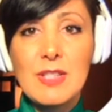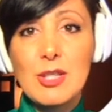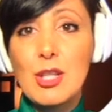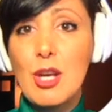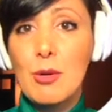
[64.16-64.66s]

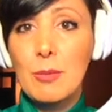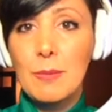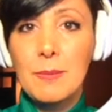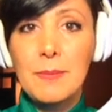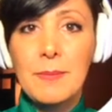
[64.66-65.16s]
to you.
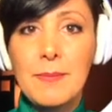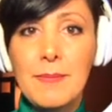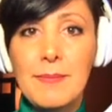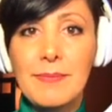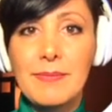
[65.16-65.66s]

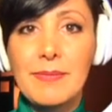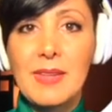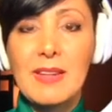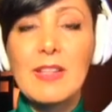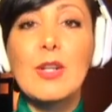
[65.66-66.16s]

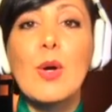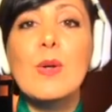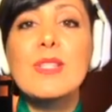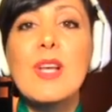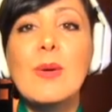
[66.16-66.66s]
There are
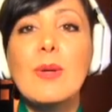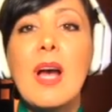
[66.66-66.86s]
also